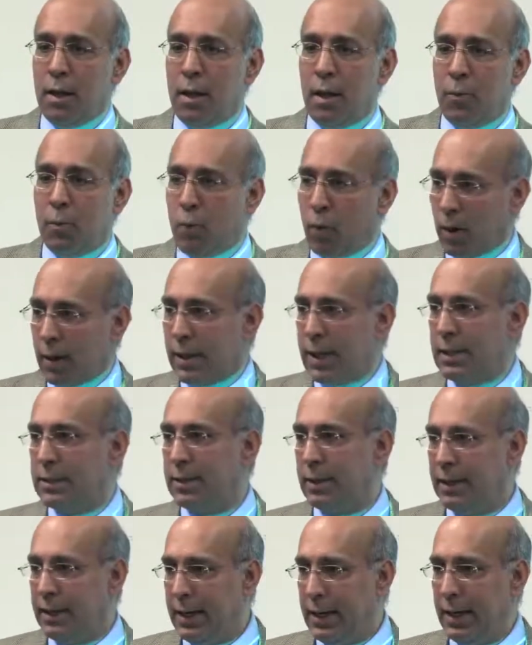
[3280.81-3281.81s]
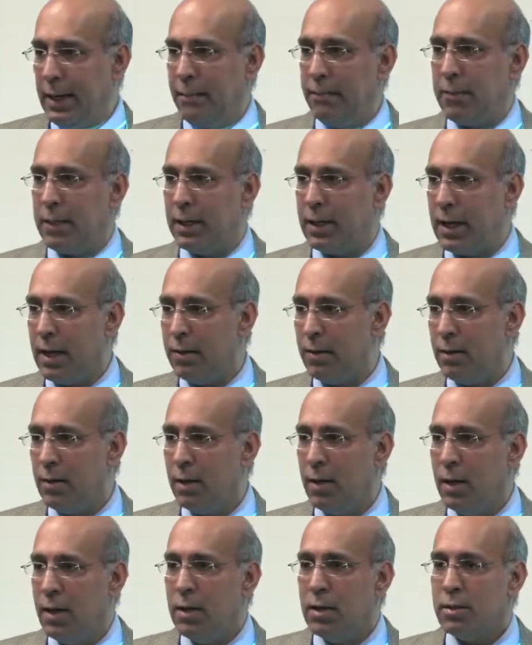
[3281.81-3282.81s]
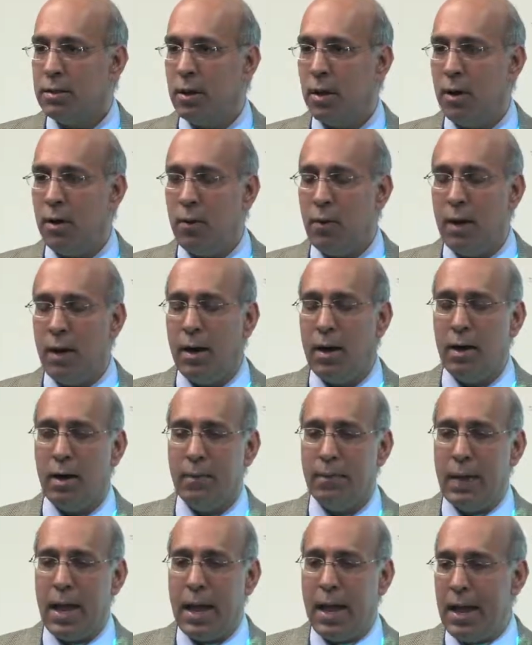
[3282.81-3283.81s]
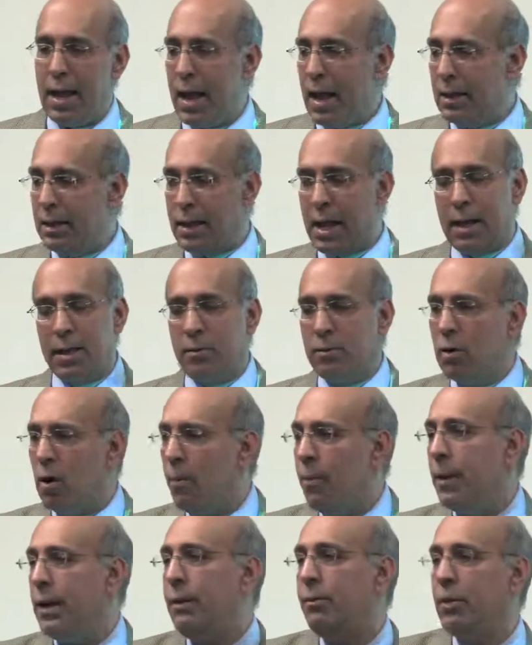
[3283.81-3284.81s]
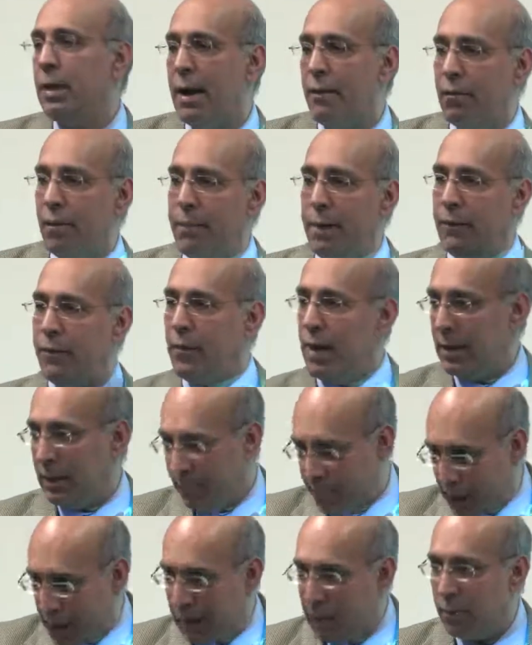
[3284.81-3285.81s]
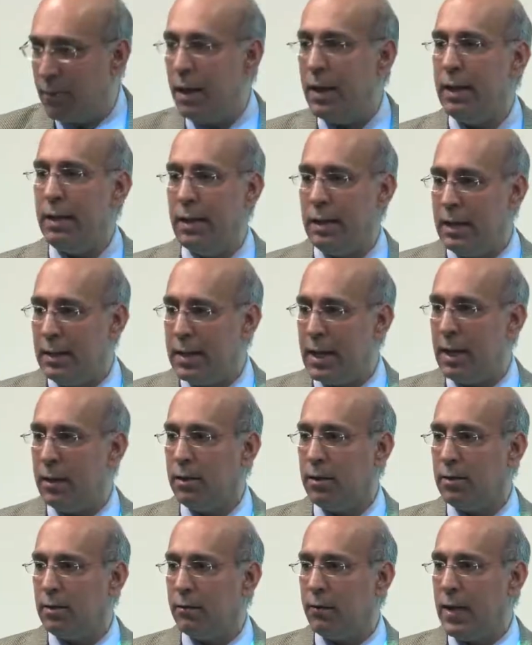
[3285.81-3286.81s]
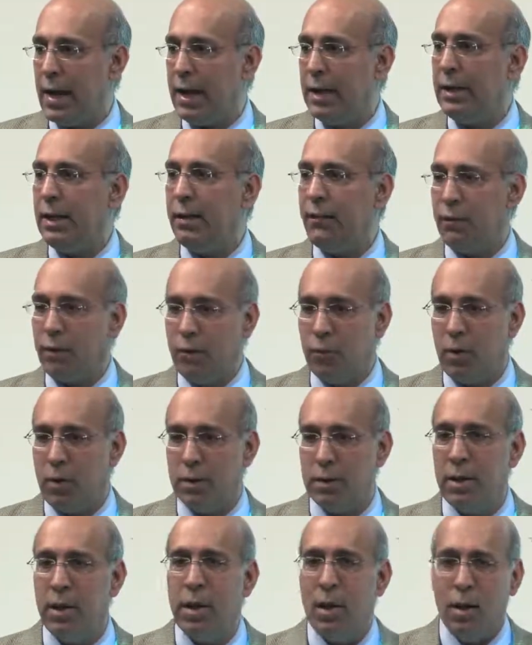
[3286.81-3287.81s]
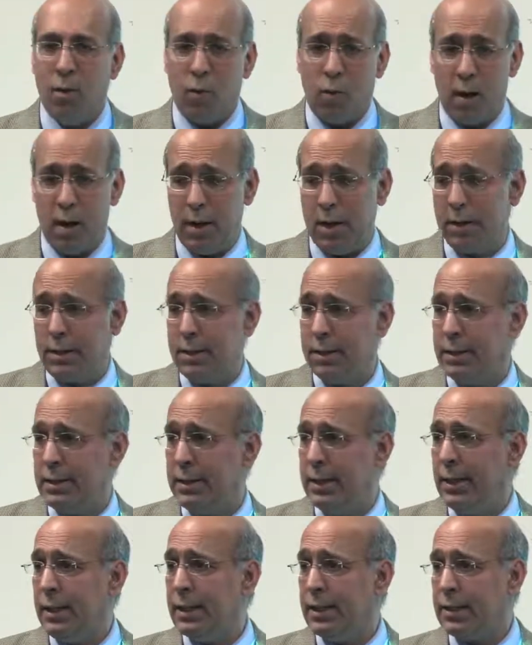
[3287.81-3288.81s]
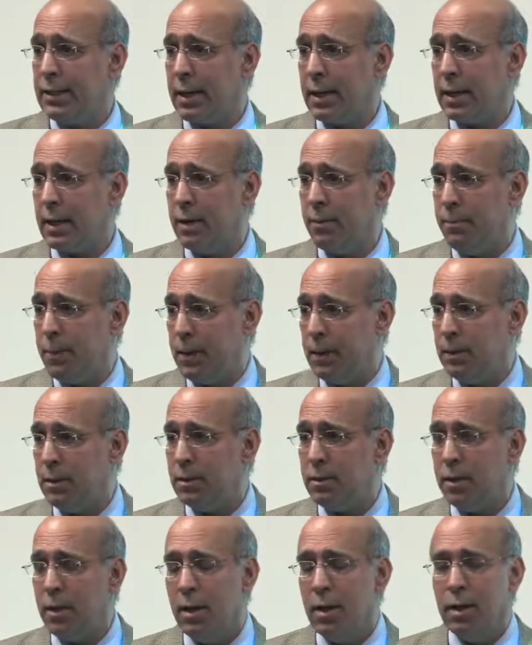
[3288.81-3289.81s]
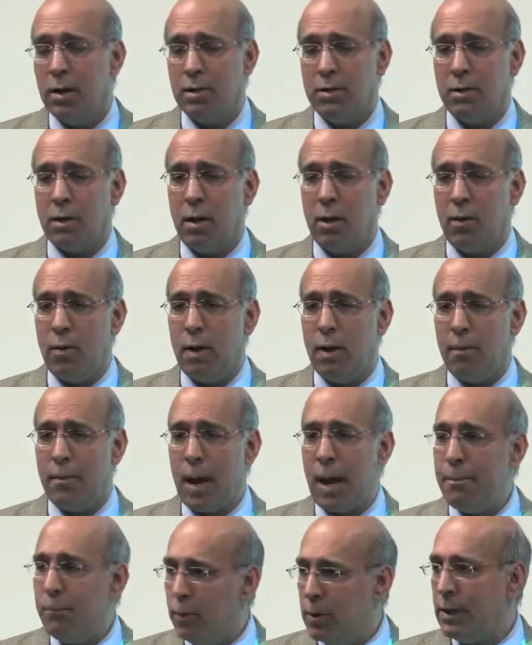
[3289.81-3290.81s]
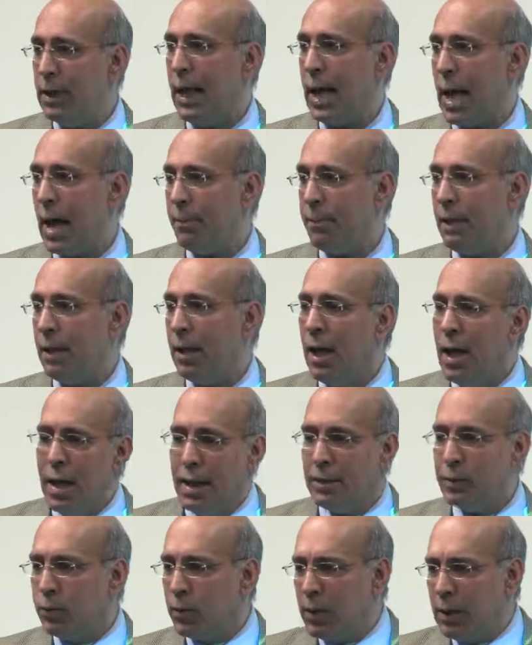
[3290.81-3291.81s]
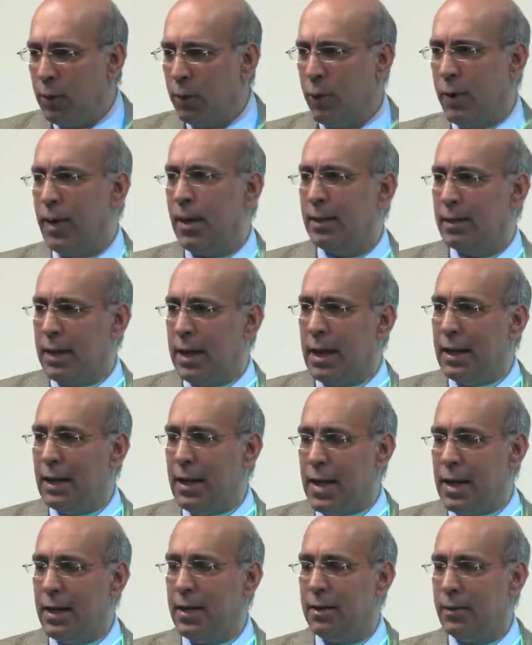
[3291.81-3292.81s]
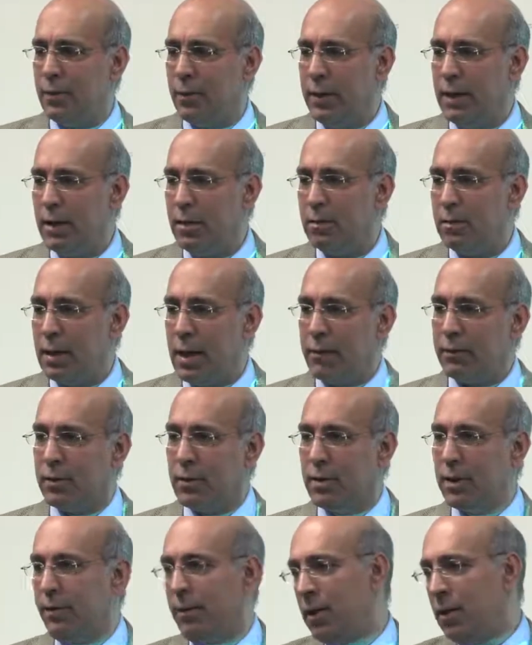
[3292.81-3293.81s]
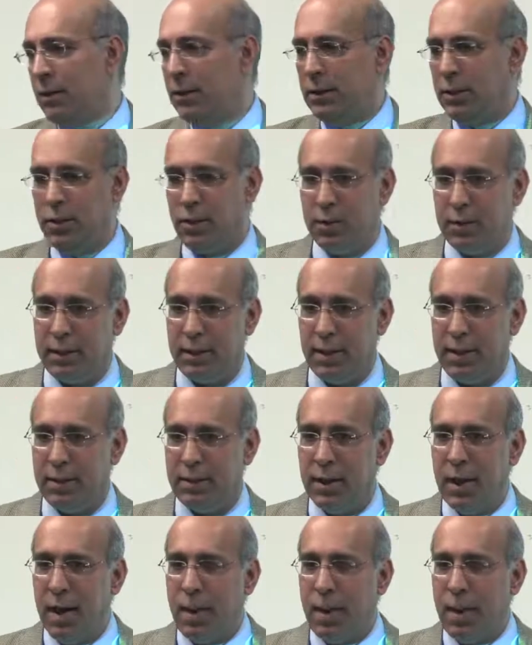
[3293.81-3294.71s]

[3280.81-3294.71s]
uh, work as a team together. So, um, and, and nobody would ever be offended, by the way, in that vein, if one wanted to seek a second opinion. So um, I'm really happy. It's really weird that I landed in Reno after living in all these huge cities,